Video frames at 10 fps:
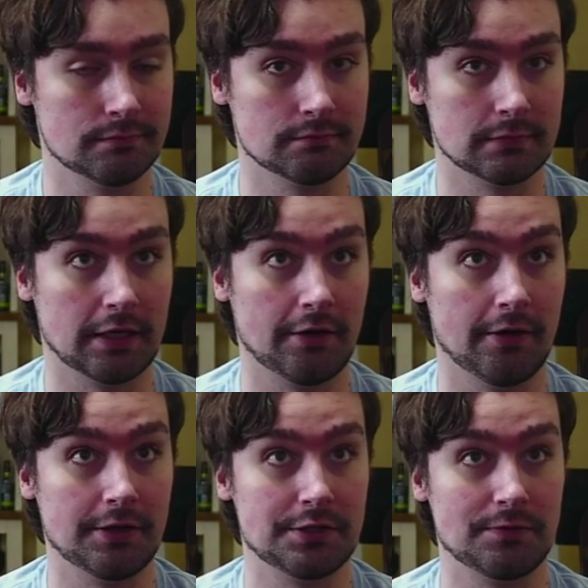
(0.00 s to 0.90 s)
I don't know I
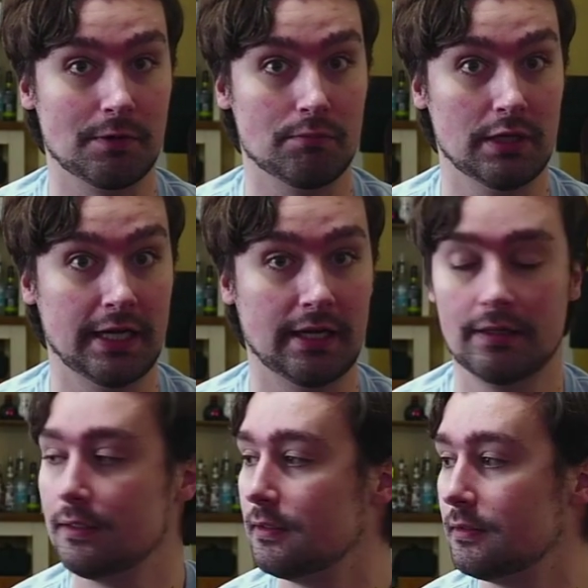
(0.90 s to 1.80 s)
just feel bleh
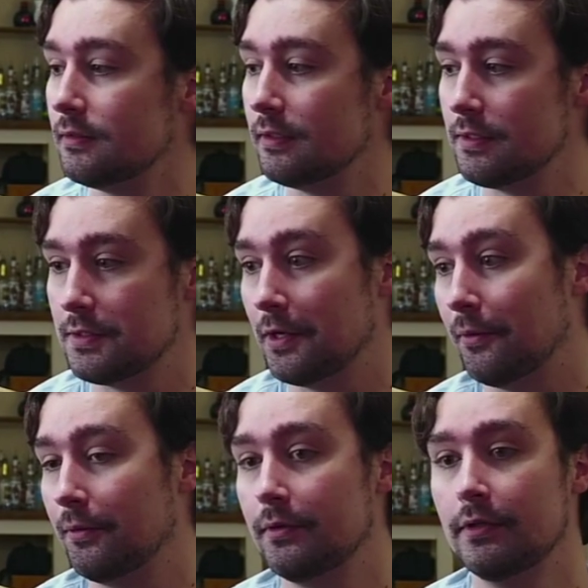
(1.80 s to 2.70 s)
so
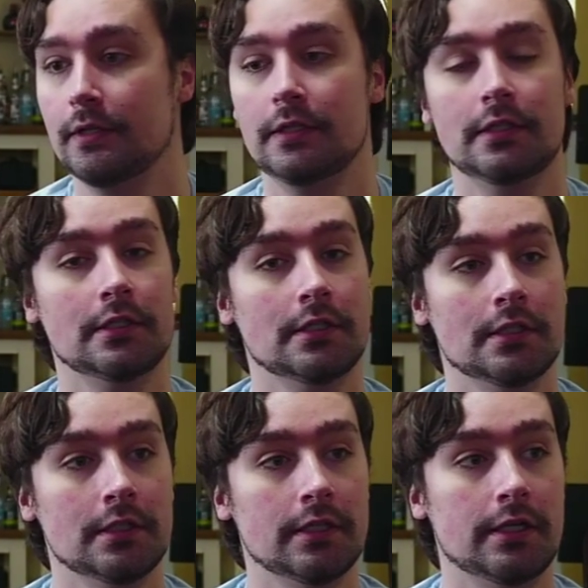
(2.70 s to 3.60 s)

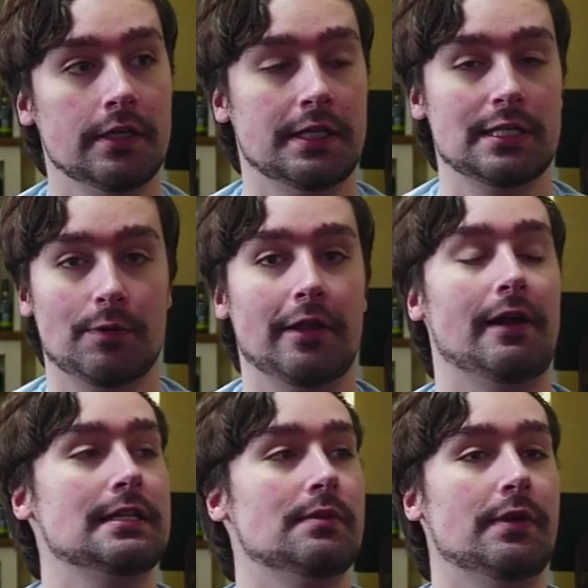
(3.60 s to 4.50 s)
that's why there
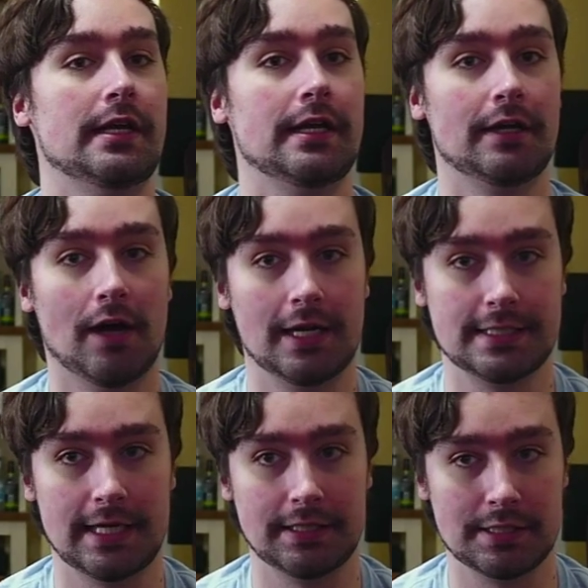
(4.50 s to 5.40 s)
hasn't been any
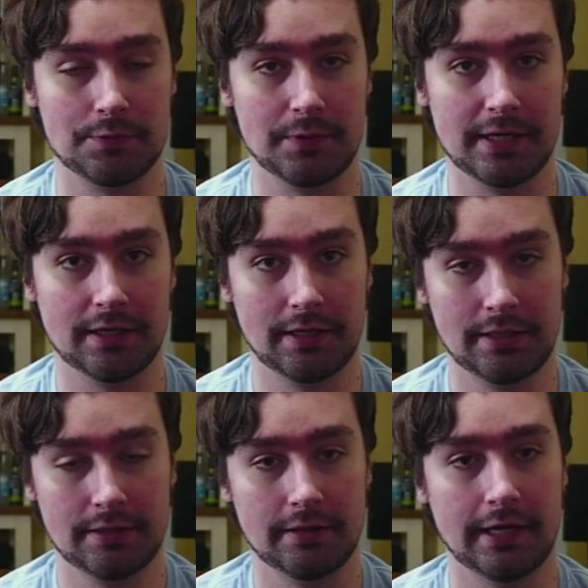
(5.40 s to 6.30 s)
content this week
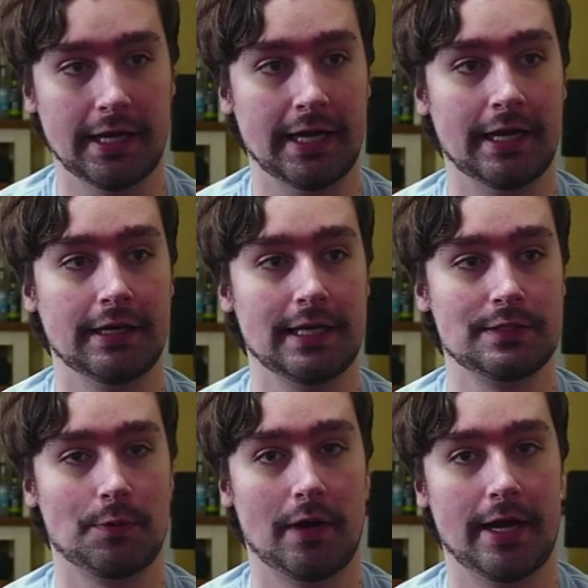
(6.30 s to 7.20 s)
and that's
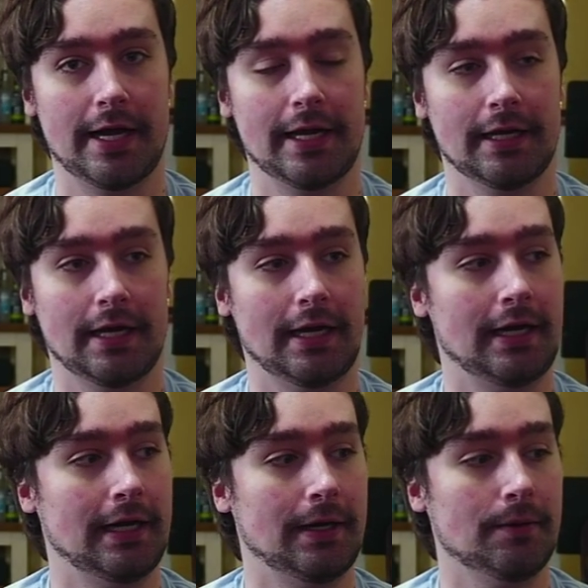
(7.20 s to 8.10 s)
why
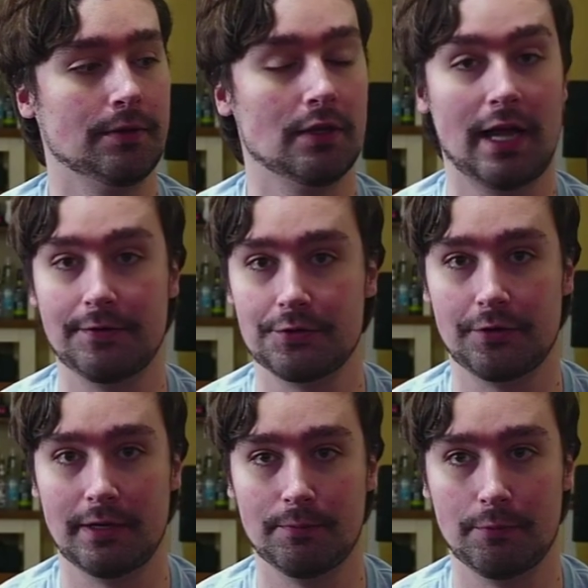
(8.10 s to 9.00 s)
uh, the live
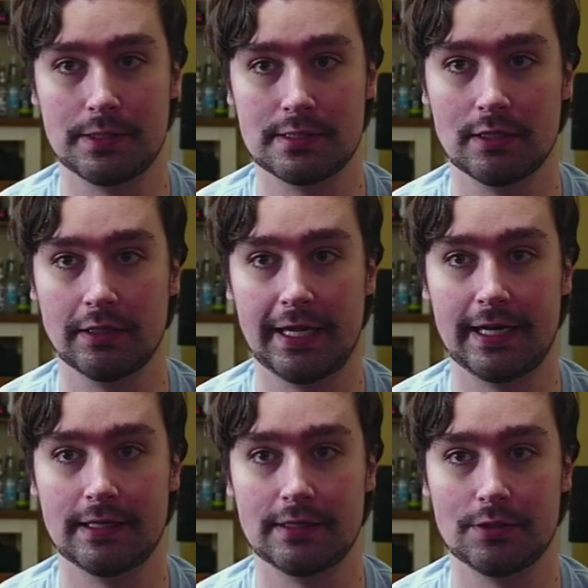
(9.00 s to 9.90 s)
stream was delayed
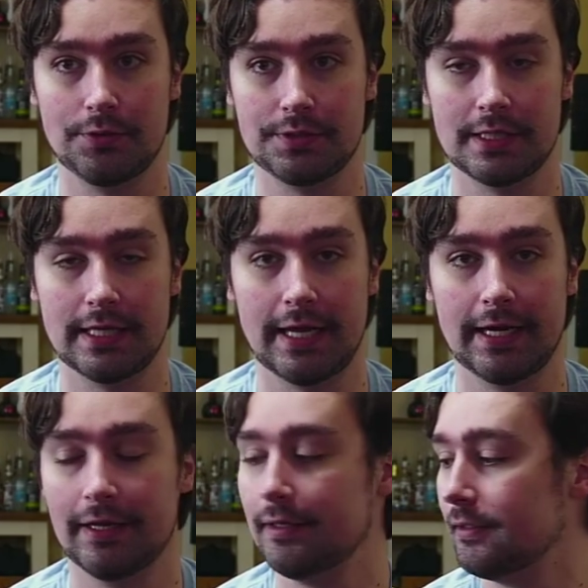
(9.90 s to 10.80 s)
until today
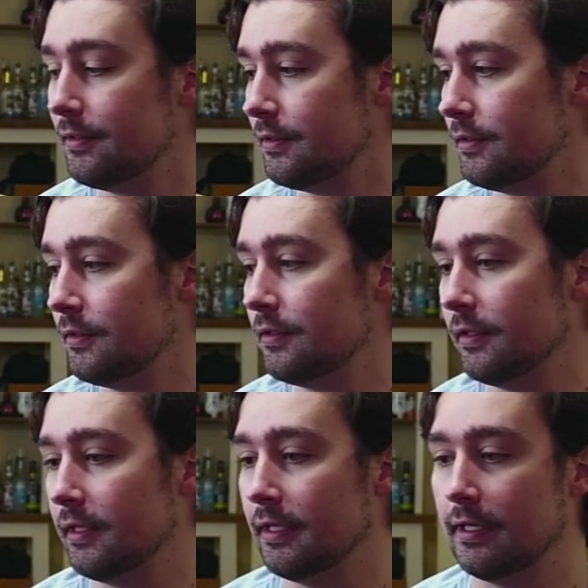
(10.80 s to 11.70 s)

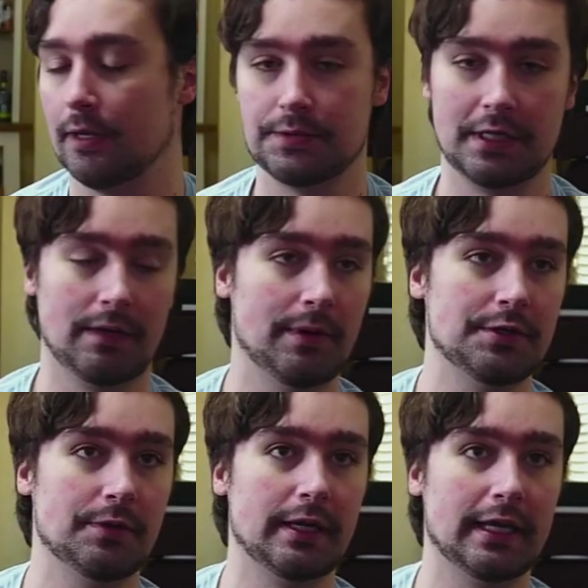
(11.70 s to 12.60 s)
and I was thinking about
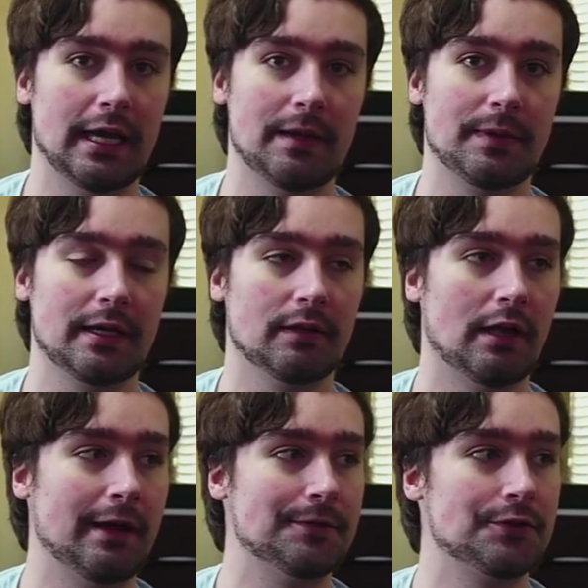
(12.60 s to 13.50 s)
doing a gaming
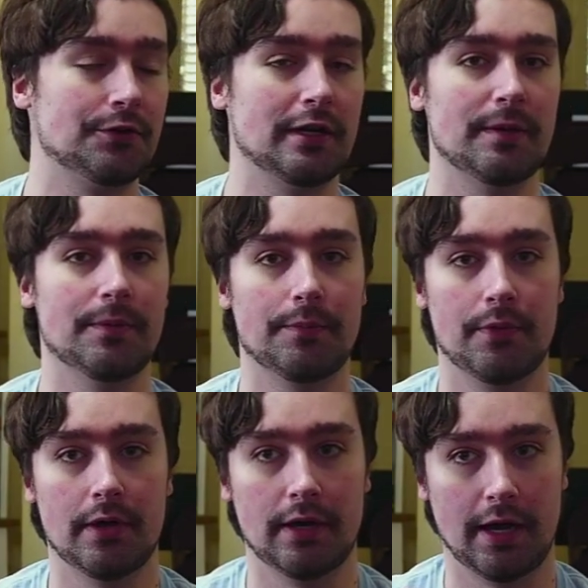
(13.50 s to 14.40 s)
live stream
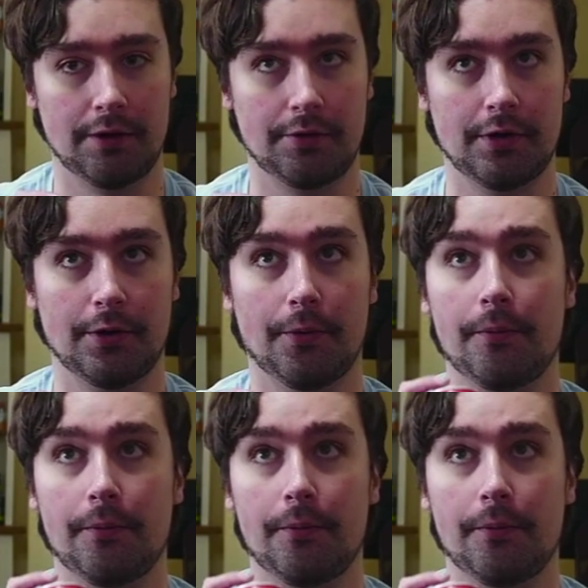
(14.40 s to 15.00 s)
but I don't know